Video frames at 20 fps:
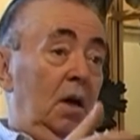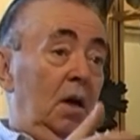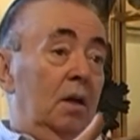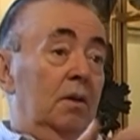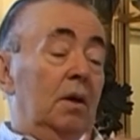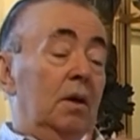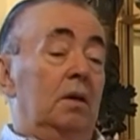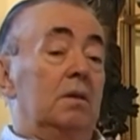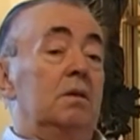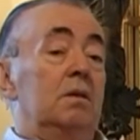
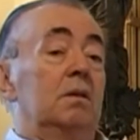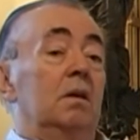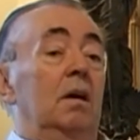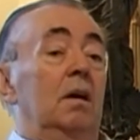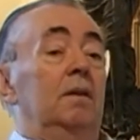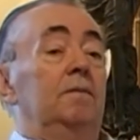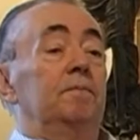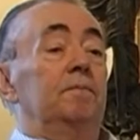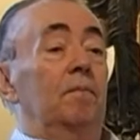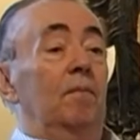that
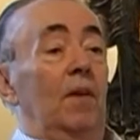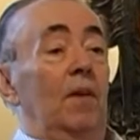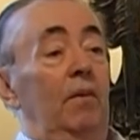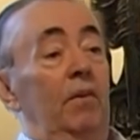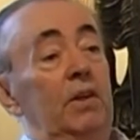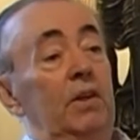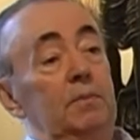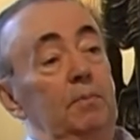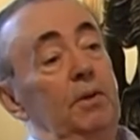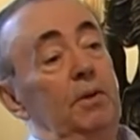our
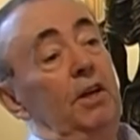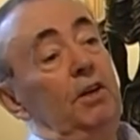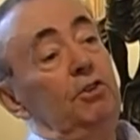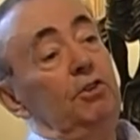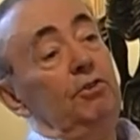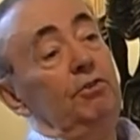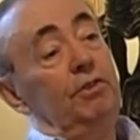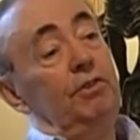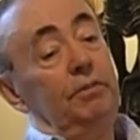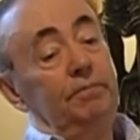
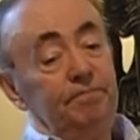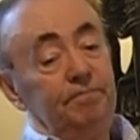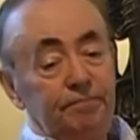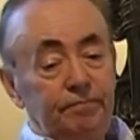explanations